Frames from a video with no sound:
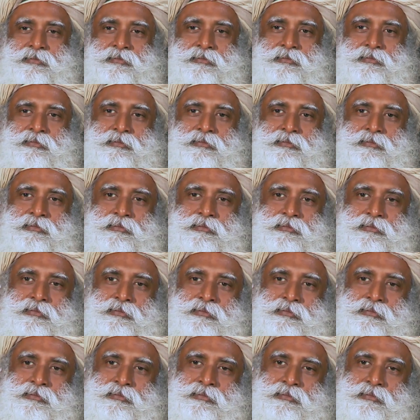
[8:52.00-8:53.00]

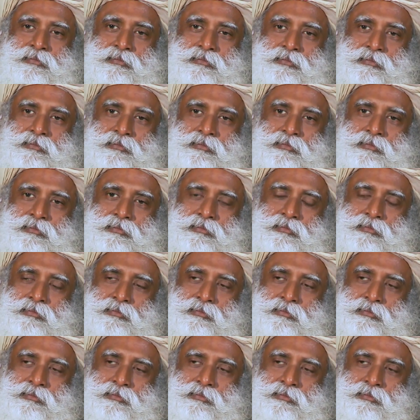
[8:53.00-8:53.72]
[no speech]